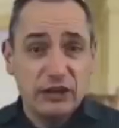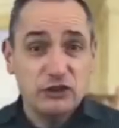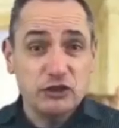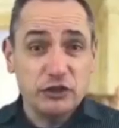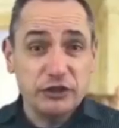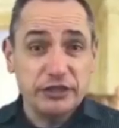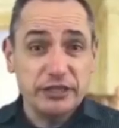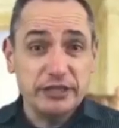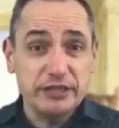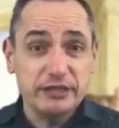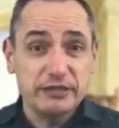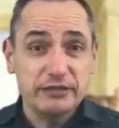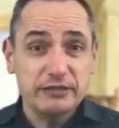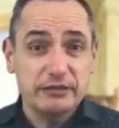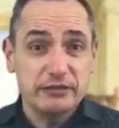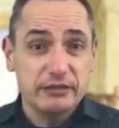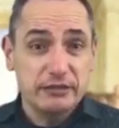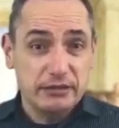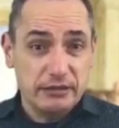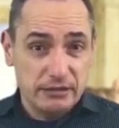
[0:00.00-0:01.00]
Enjoyed
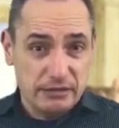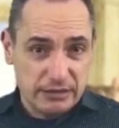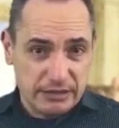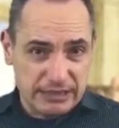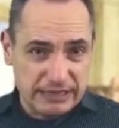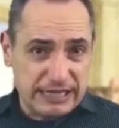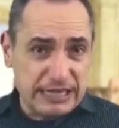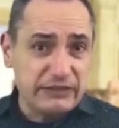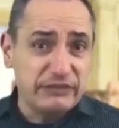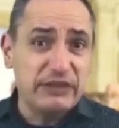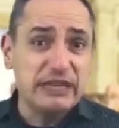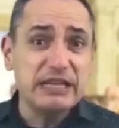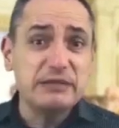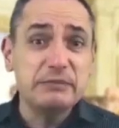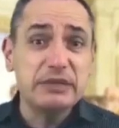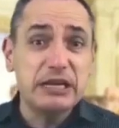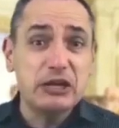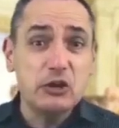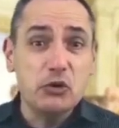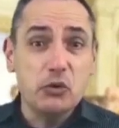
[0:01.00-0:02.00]
it? Click the
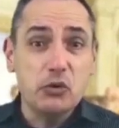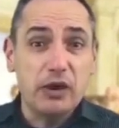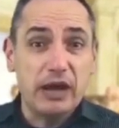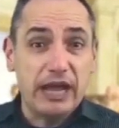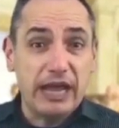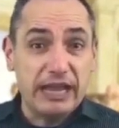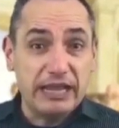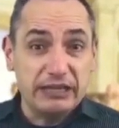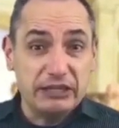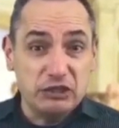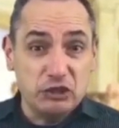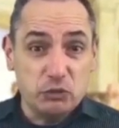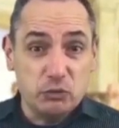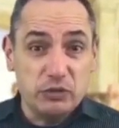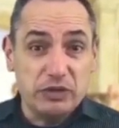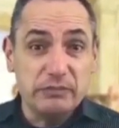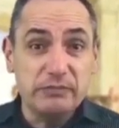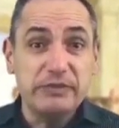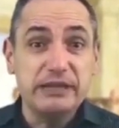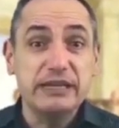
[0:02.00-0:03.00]
link below and
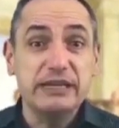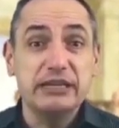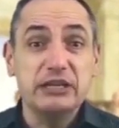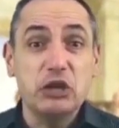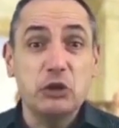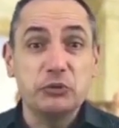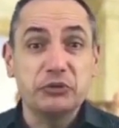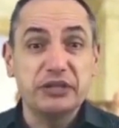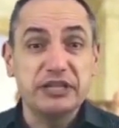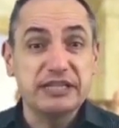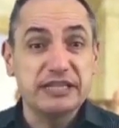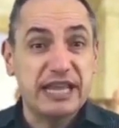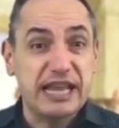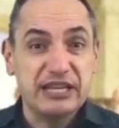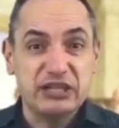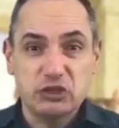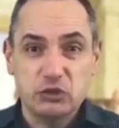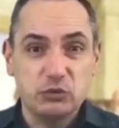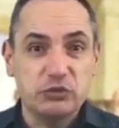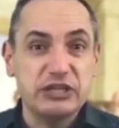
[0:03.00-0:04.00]
you will be
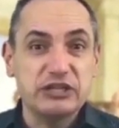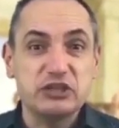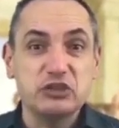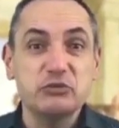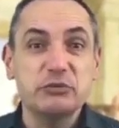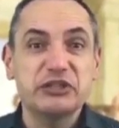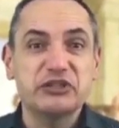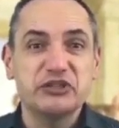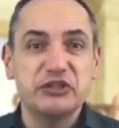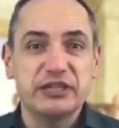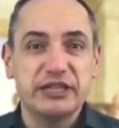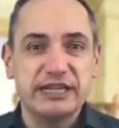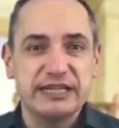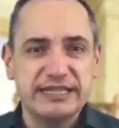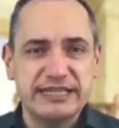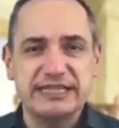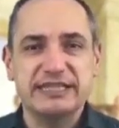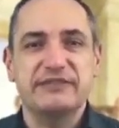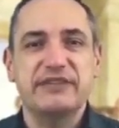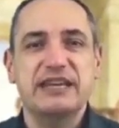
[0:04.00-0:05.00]
noticed as soon as new
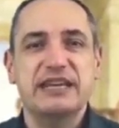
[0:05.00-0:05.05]
material is